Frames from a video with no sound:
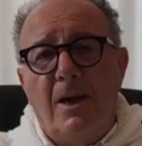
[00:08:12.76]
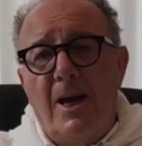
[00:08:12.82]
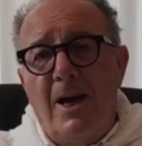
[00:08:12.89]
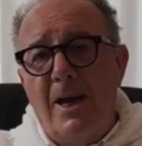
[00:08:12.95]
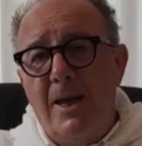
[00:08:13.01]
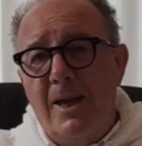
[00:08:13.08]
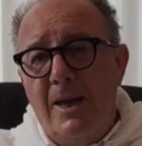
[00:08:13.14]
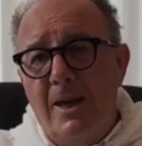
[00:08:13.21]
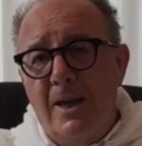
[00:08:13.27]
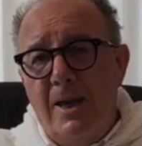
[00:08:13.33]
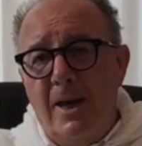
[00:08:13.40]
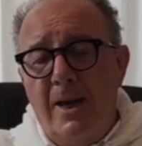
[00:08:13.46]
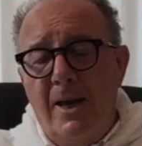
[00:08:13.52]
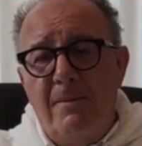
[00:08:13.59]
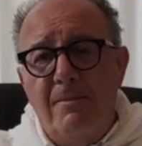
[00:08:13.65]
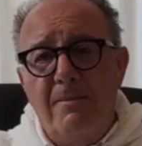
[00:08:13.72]
I
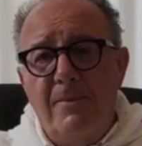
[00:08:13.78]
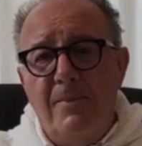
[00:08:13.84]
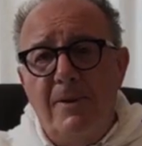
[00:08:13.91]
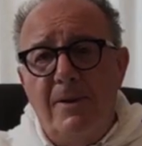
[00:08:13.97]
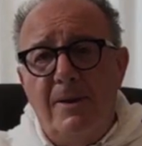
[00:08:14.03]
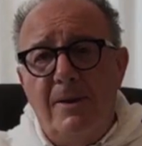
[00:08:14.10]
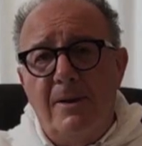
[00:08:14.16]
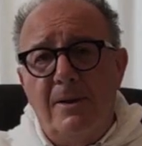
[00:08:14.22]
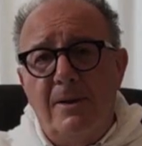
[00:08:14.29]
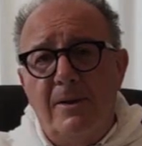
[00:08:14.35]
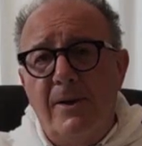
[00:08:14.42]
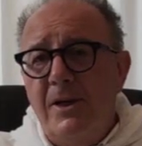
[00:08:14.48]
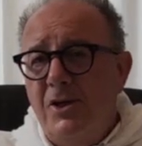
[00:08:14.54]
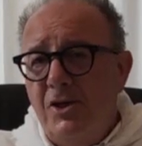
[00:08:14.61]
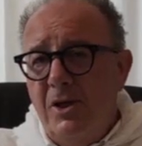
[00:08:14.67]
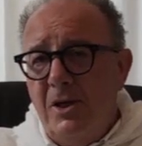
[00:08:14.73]
am
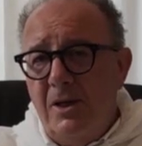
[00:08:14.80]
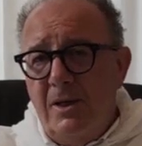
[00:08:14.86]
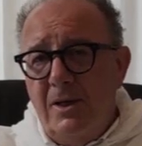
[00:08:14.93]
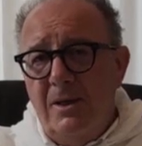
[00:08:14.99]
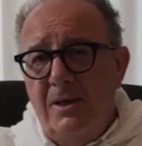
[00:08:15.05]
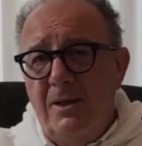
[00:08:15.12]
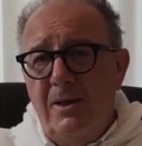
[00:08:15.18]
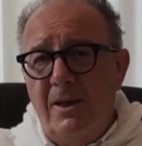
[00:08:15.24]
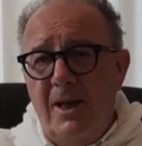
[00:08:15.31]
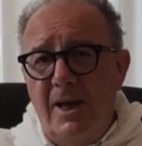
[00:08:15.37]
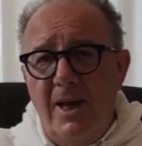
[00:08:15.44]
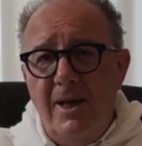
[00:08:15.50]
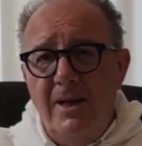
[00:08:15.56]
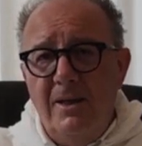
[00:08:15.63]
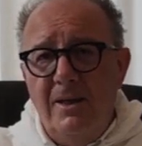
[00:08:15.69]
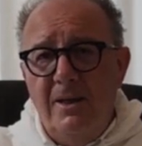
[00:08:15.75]
reaching the
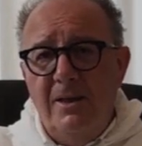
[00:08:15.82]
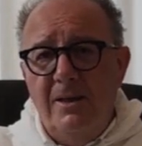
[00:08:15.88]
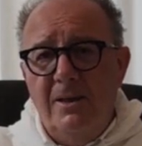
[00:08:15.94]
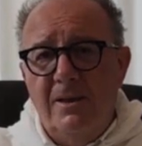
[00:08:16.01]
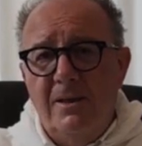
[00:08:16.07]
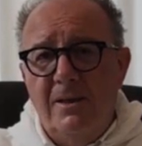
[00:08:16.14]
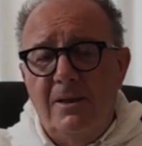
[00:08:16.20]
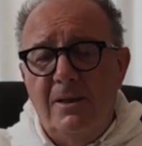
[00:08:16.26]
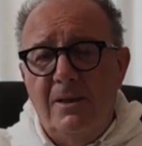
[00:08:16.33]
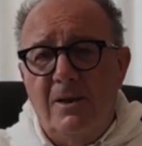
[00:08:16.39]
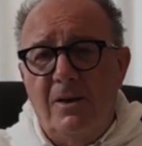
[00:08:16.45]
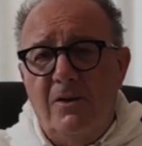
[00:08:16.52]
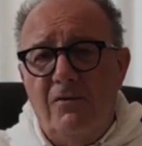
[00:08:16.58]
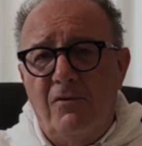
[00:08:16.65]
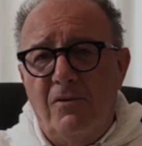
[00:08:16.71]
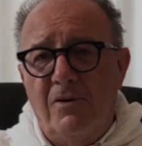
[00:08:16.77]
end
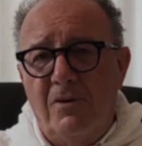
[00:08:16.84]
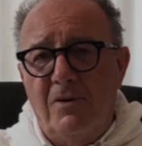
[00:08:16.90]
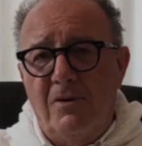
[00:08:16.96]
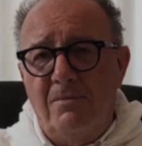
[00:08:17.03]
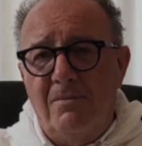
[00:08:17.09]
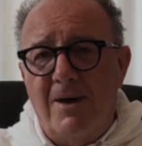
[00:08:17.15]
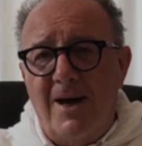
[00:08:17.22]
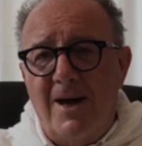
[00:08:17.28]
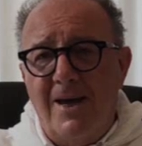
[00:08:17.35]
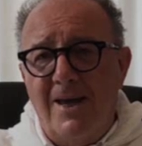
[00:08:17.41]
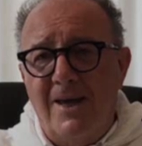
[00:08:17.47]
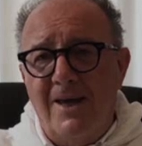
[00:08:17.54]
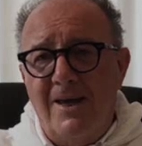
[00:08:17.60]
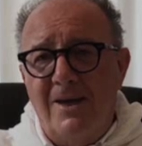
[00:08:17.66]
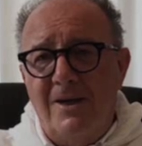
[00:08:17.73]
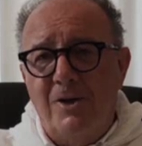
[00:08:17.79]
of
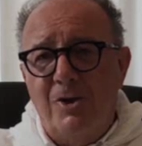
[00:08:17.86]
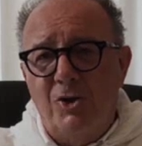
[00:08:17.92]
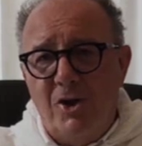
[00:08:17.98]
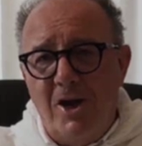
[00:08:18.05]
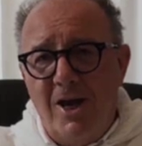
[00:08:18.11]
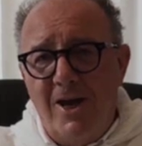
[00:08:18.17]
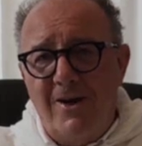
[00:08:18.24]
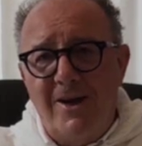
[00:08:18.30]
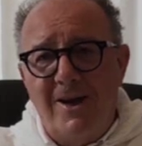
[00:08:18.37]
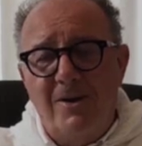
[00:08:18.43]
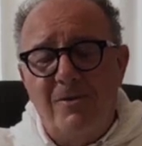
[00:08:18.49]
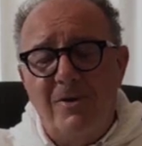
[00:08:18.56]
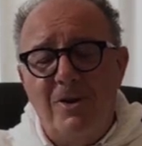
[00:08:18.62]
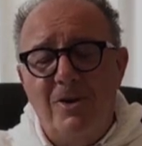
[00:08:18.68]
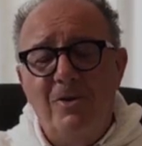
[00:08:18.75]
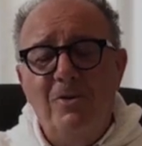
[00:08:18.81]
my sharing
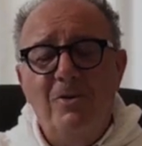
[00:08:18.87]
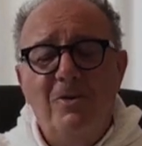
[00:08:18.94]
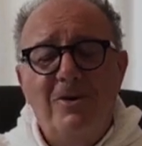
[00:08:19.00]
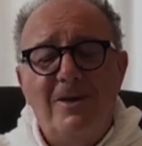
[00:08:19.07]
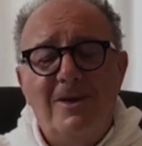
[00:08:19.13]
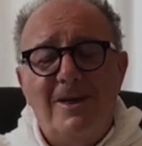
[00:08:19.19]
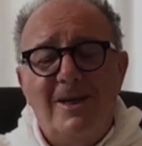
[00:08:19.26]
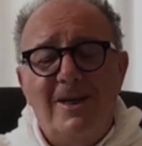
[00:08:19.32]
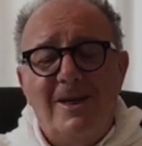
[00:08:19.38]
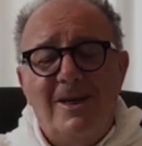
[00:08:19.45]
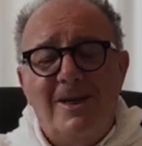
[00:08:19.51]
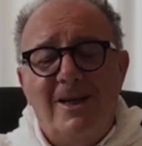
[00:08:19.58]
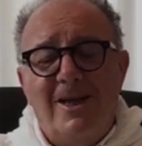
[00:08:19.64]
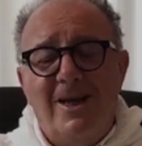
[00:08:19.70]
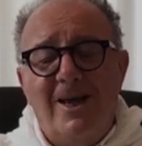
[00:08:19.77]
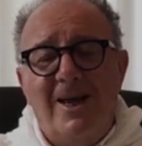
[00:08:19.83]
with you,
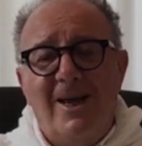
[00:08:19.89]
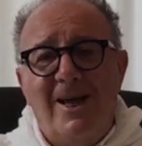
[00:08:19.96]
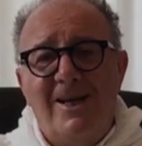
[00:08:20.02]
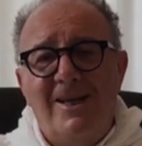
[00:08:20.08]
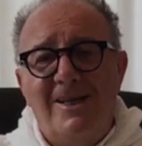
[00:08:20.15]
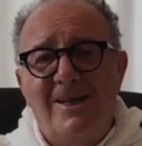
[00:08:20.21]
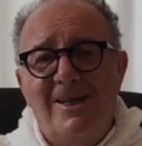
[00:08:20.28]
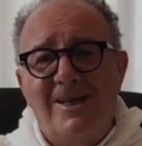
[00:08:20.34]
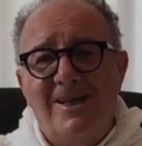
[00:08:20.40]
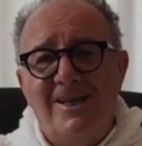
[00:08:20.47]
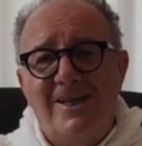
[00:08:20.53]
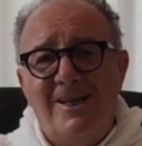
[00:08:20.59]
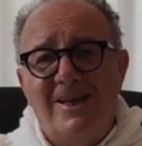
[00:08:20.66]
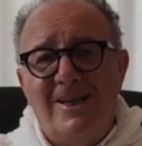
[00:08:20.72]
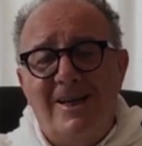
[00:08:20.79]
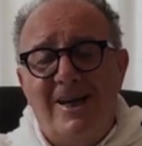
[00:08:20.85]
and
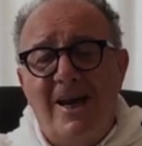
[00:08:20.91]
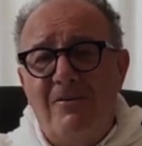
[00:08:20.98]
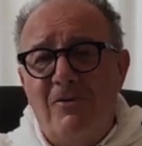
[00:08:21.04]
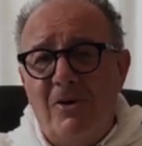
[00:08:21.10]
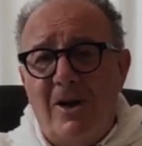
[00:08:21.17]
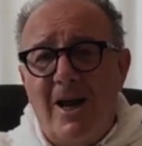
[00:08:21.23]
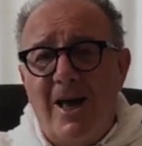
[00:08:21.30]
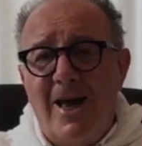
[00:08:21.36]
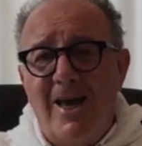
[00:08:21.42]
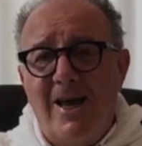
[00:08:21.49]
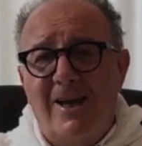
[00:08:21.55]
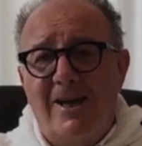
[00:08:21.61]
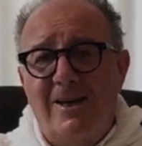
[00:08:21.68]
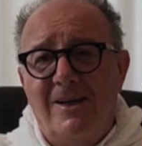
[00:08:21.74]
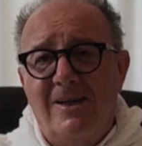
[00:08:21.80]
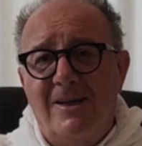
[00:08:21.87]
I would
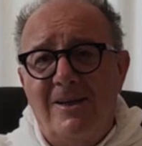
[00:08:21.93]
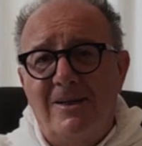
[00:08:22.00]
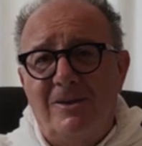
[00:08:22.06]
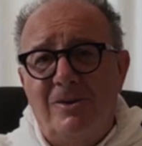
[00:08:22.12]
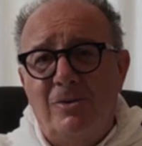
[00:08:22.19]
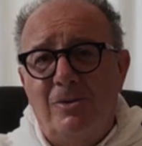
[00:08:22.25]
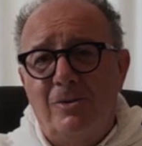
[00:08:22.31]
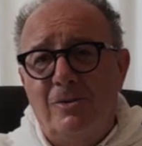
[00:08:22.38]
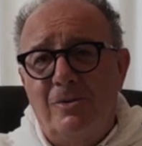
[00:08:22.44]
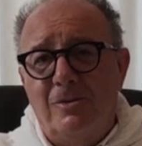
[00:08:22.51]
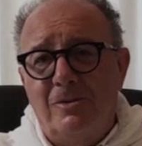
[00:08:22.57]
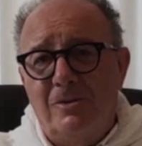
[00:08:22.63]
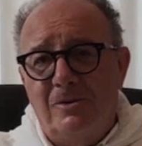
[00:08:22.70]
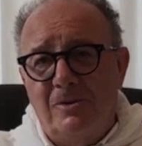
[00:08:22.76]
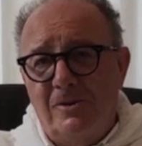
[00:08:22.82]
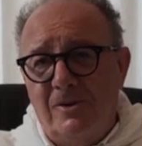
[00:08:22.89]
like to
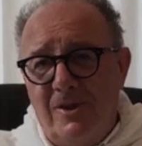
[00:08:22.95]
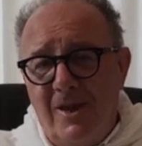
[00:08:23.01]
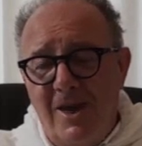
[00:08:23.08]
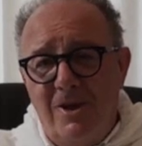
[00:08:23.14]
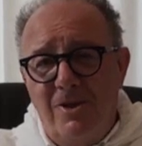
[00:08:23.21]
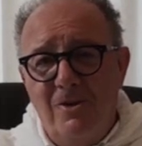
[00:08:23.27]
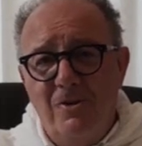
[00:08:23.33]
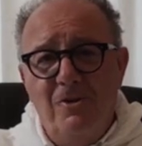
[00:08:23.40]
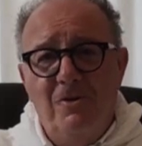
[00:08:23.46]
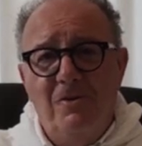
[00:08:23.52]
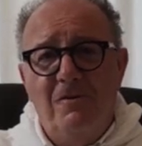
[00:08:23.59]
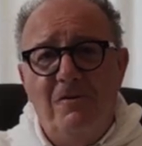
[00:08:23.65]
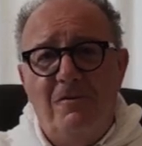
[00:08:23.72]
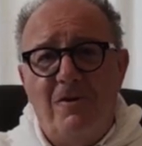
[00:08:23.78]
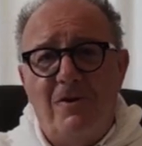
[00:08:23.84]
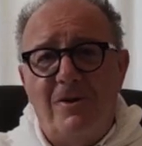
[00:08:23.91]
thank
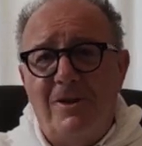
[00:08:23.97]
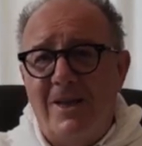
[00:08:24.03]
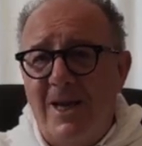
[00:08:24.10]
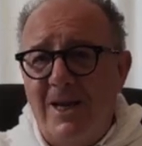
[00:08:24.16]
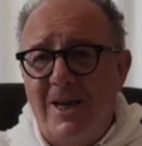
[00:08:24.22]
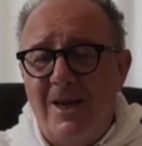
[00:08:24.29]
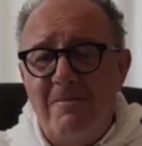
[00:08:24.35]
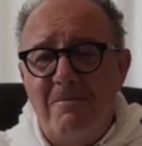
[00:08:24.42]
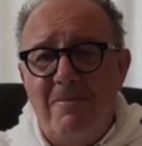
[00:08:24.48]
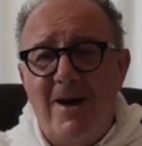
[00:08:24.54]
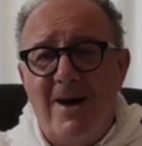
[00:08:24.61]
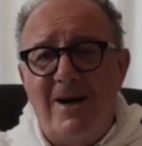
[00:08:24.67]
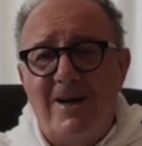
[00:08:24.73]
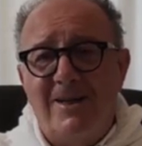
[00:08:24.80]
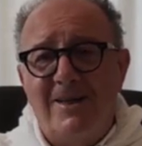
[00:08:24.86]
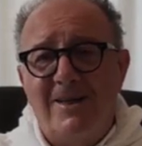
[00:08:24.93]
you for taking
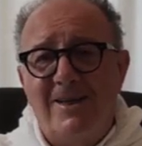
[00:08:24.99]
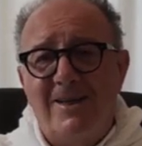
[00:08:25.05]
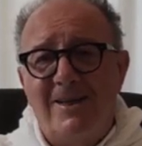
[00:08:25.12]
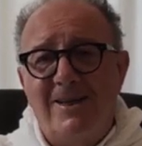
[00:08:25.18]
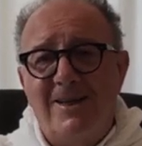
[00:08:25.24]
part